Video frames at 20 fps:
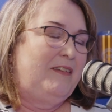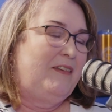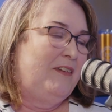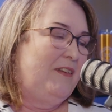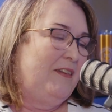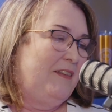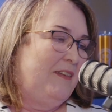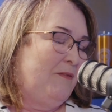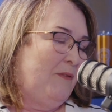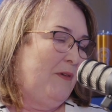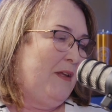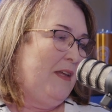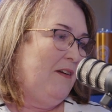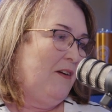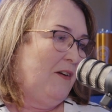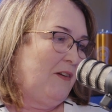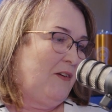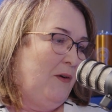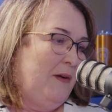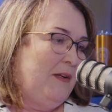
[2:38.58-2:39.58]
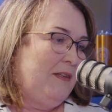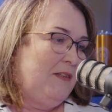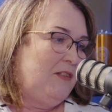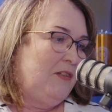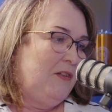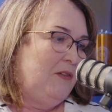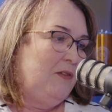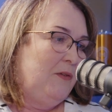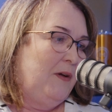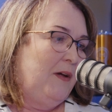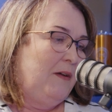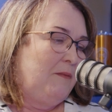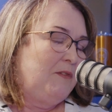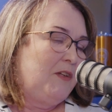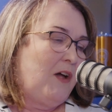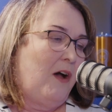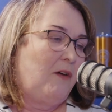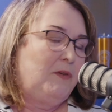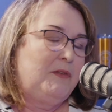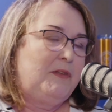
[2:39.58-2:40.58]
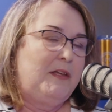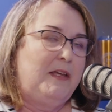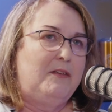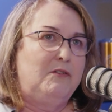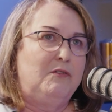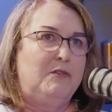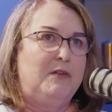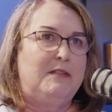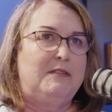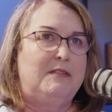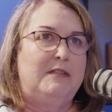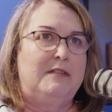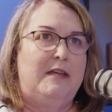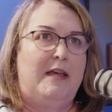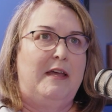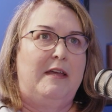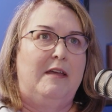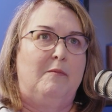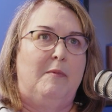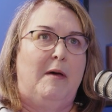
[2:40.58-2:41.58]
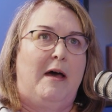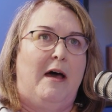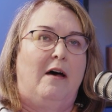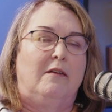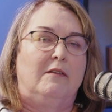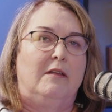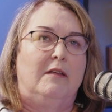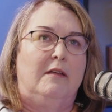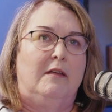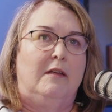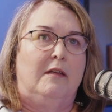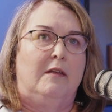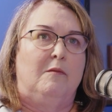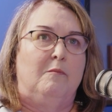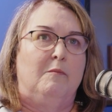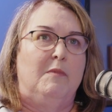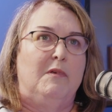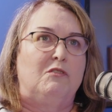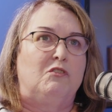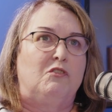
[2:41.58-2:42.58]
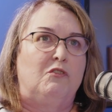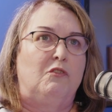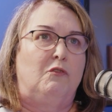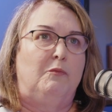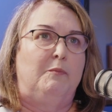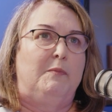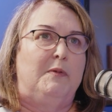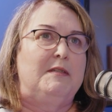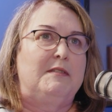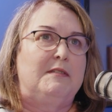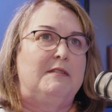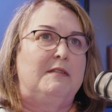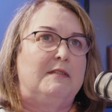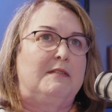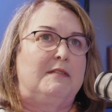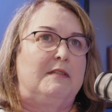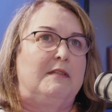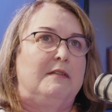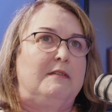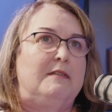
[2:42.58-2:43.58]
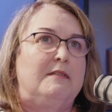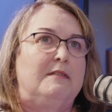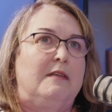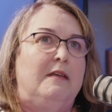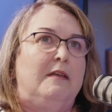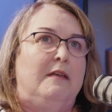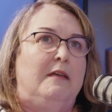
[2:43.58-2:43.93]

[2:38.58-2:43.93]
good. We are going to um, talk with Andrea today about missional businesses.